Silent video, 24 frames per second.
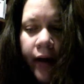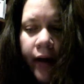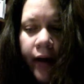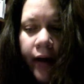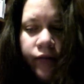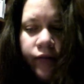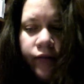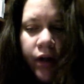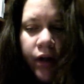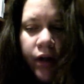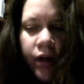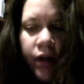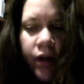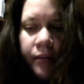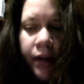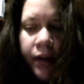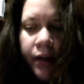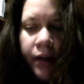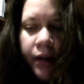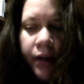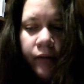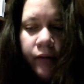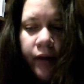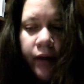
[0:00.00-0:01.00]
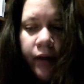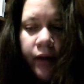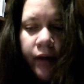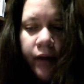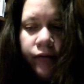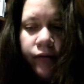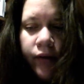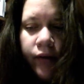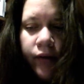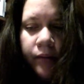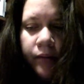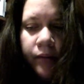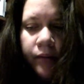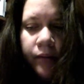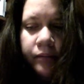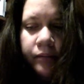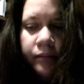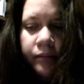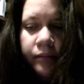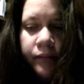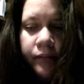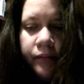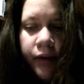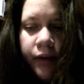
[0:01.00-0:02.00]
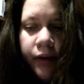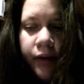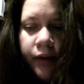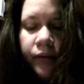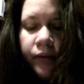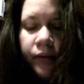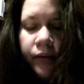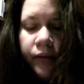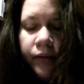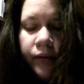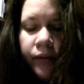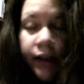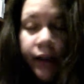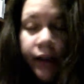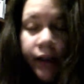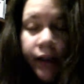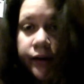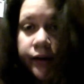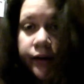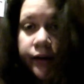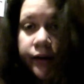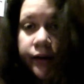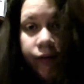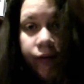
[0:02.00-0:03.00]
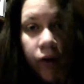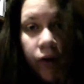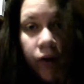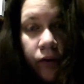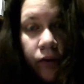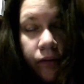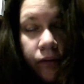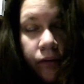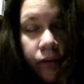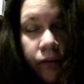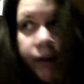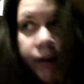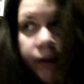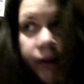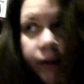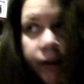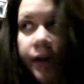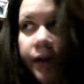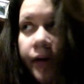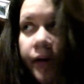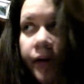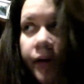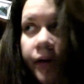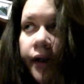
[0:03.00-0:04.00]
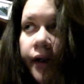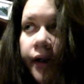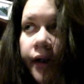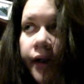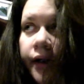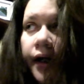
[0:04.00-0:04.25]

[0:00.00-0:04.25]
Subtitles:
far am I away from, you know, can I use a phone, etc.